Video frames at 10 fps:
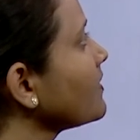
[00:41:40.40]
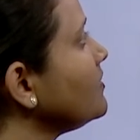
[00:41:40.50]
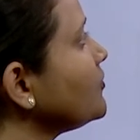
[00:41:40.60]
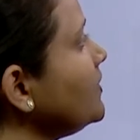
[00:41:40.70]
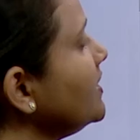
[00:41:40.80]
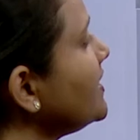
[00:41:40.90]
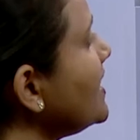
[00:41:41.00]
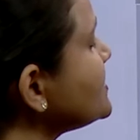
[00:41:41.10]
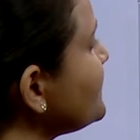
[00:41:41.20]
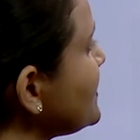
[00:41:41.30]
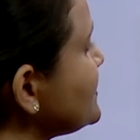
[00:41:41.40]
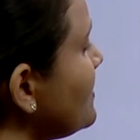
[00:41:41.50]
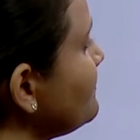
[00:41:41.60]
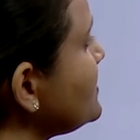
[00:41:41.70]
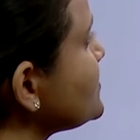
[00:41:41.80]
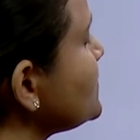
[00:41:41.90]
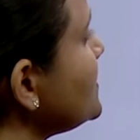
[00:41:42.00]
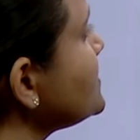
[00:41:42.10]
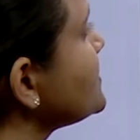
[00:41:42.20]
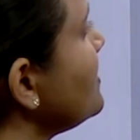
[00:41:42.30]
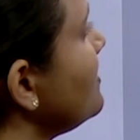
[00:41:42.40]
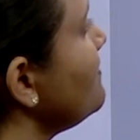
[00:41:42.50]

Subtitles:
So, here are some examples, students.